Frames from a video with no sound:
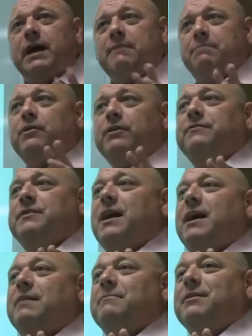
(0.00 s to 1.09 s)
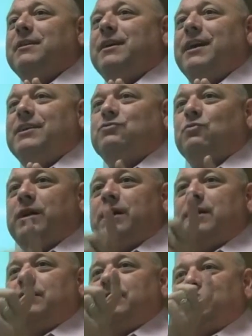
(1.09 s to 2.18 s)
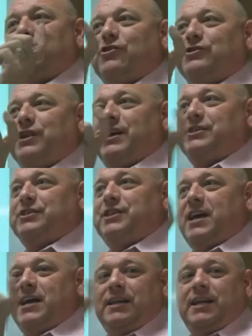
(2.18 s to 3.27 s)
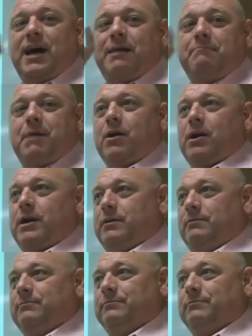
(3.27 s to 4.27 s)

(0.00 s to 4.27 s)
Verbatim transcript: that period of time is when church and state got married.